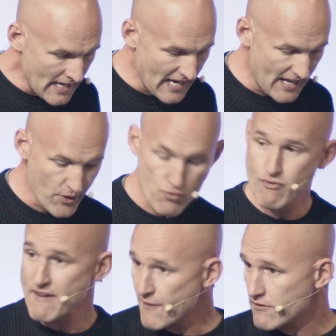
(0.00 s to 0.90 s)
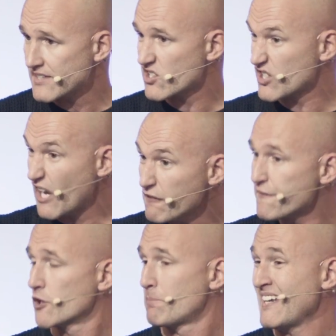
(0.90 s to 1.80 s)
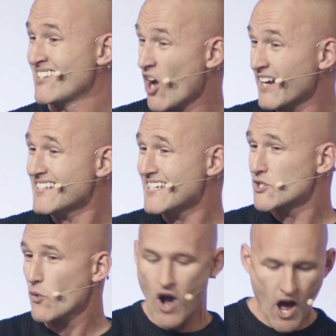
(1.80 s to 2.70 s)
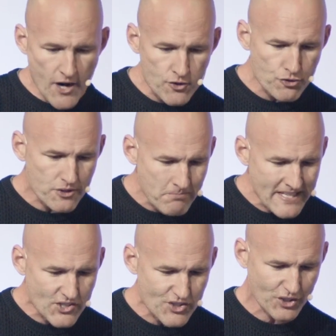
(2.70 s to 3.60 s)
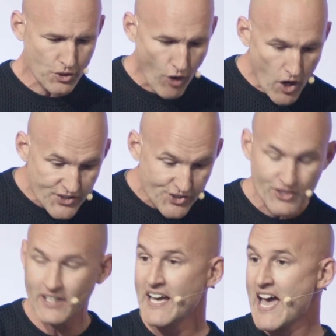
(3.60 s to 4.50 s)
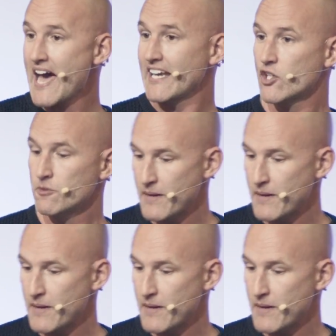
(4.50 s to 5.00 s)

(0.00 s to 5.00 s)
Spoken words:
The river itself could be 90 to 100 meters across, and it could